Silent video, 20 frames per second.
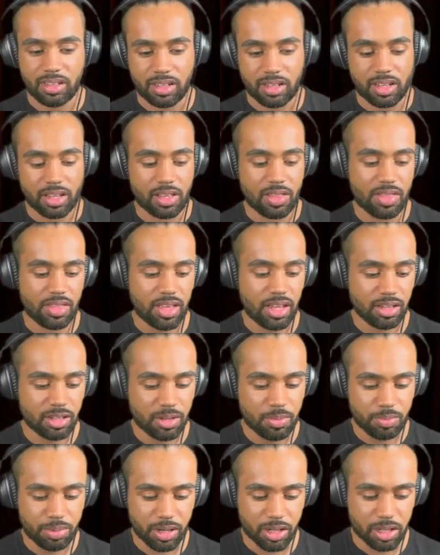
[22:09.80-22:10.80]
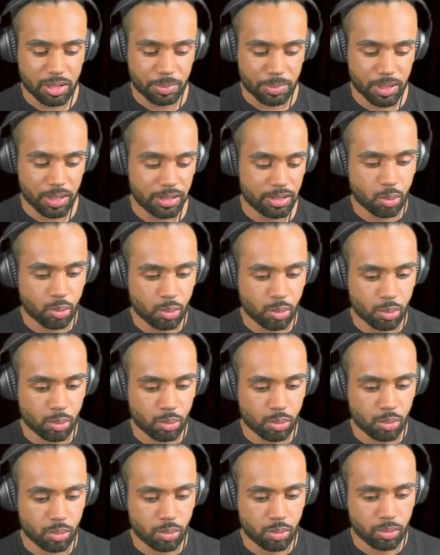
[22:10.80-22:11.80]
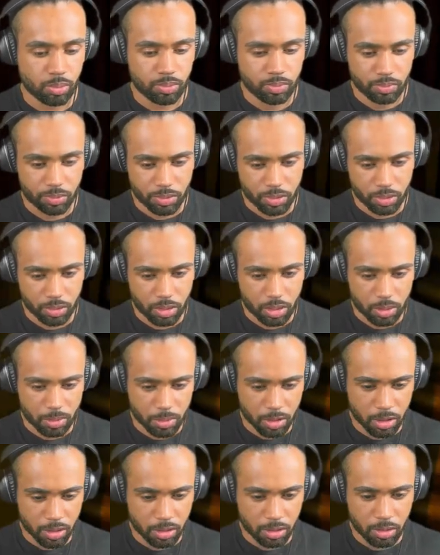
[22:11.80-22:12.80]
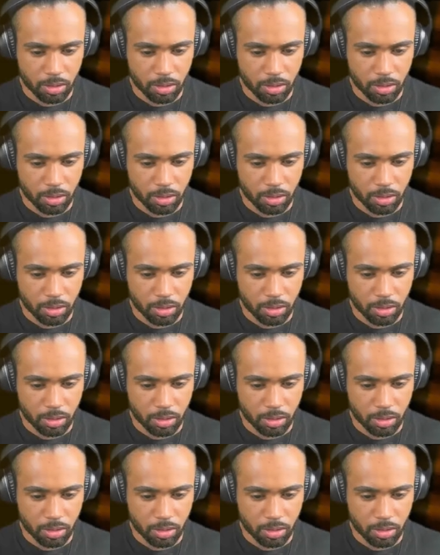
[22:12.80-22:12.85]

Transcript: and that can break a person. Come on.